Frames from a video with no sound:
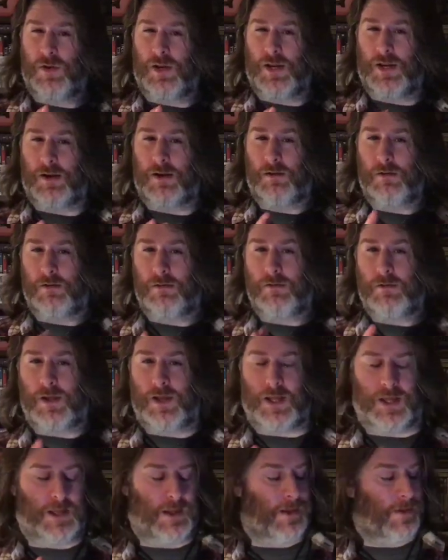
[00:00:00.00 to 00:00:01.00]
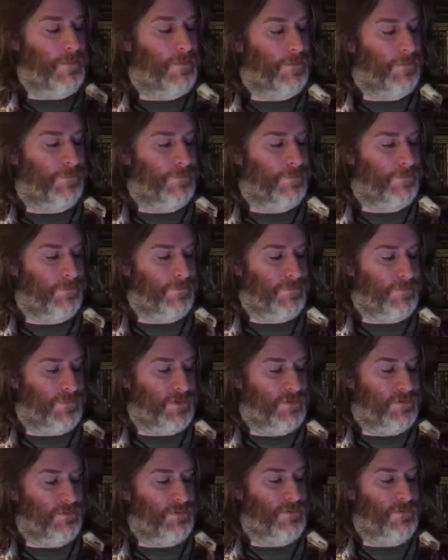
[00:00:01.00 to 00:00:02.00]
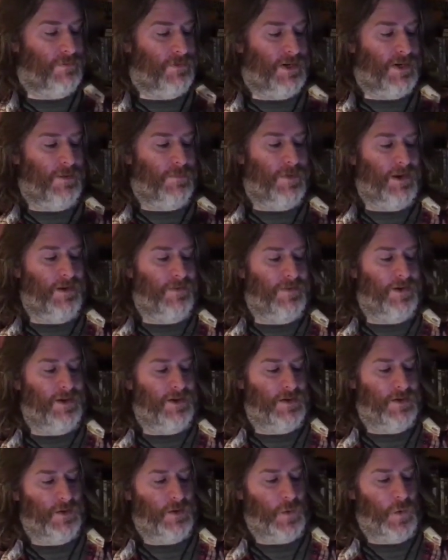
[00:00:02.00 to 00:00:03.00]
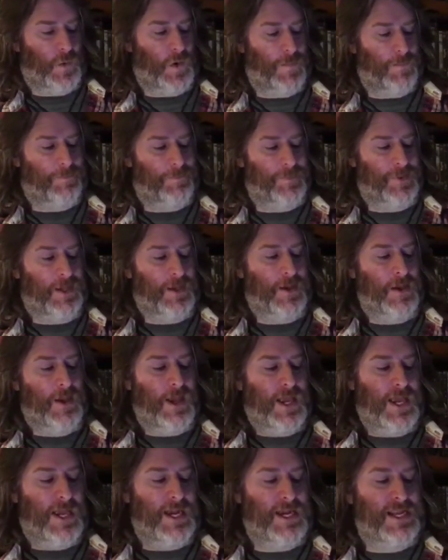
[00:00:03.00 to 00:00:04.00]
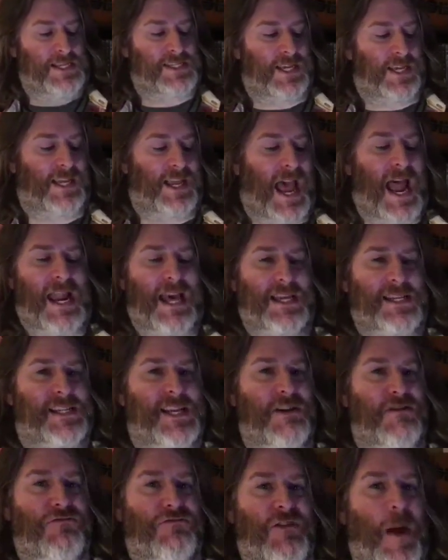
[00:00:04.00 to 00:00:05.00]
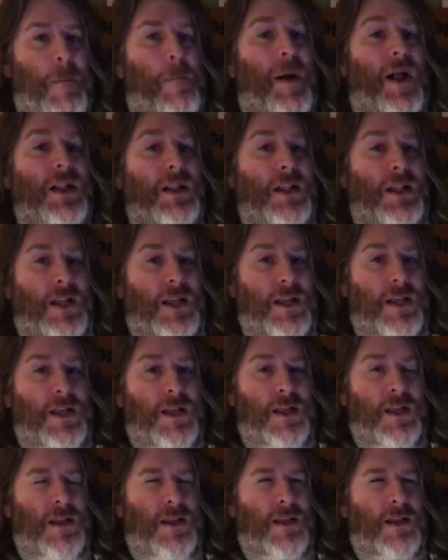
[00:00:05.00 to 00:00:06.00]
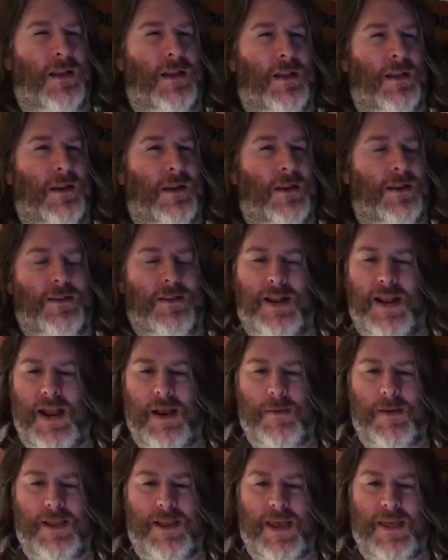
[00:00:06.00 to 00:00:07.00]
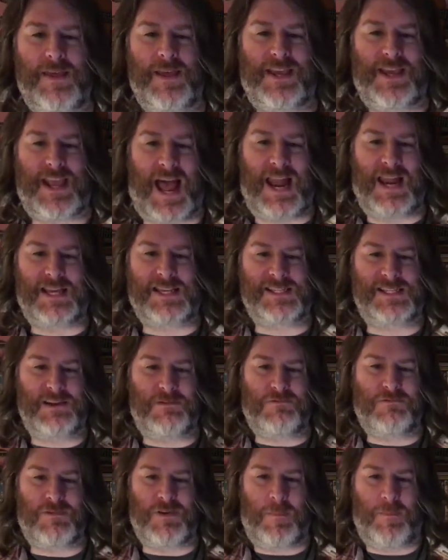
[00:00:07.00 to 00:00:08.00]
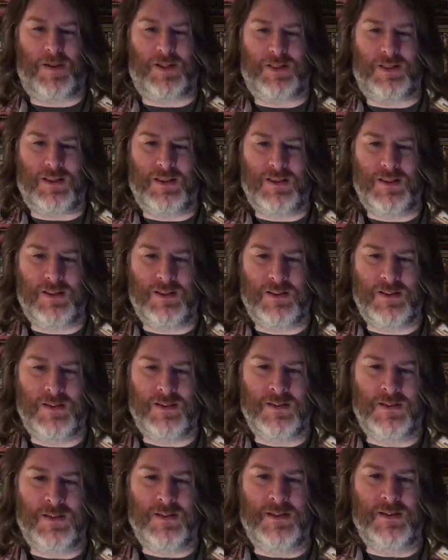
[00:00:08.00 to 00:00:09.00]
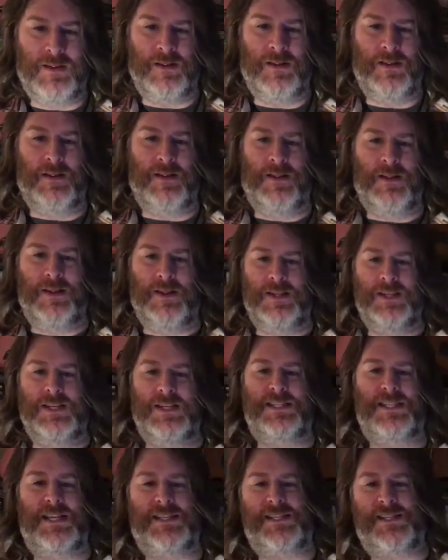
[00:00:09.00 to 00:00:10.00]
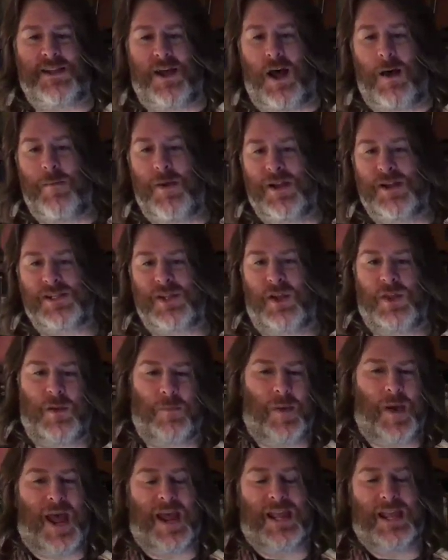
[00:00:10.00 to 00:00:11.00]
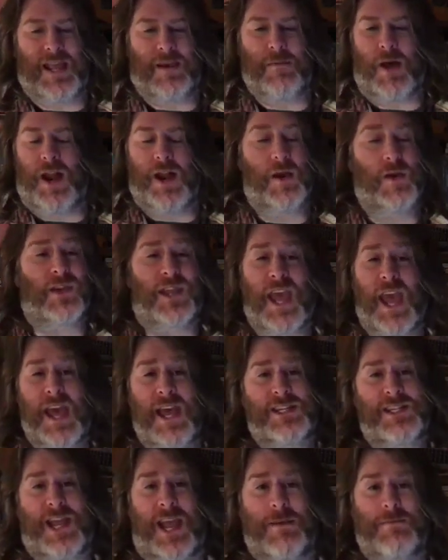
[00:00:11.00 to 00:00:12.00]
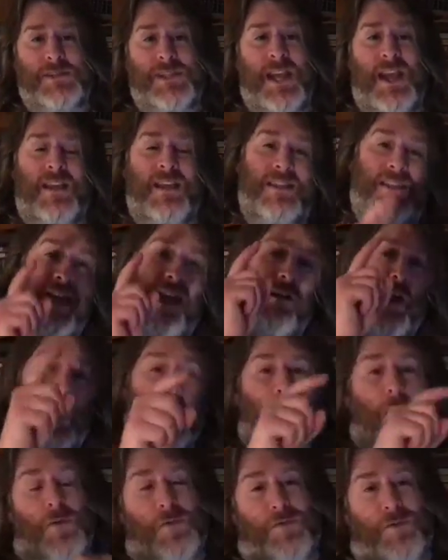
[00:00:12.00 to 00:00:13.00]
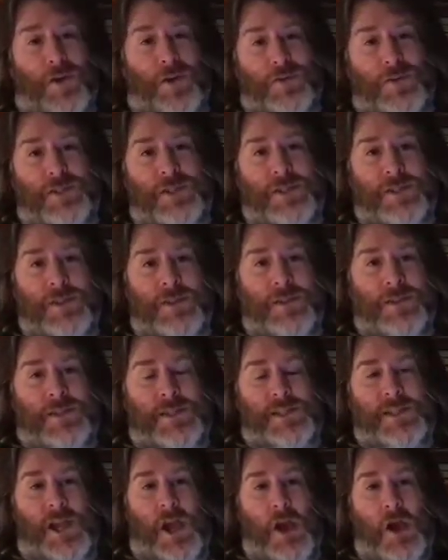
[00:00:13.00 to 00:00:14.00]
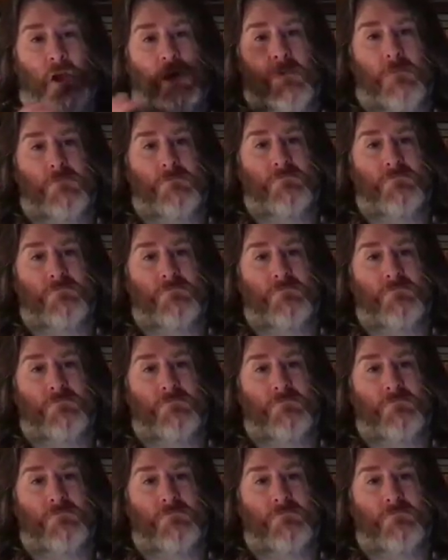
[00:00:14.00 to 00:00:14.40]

a little bit of a... Whoop. It is a Galaxy Ripple. Did anybody get the Galaxy Ripple? Said Starburst on the packet. I don't care, James. They're Opal Fruits. So,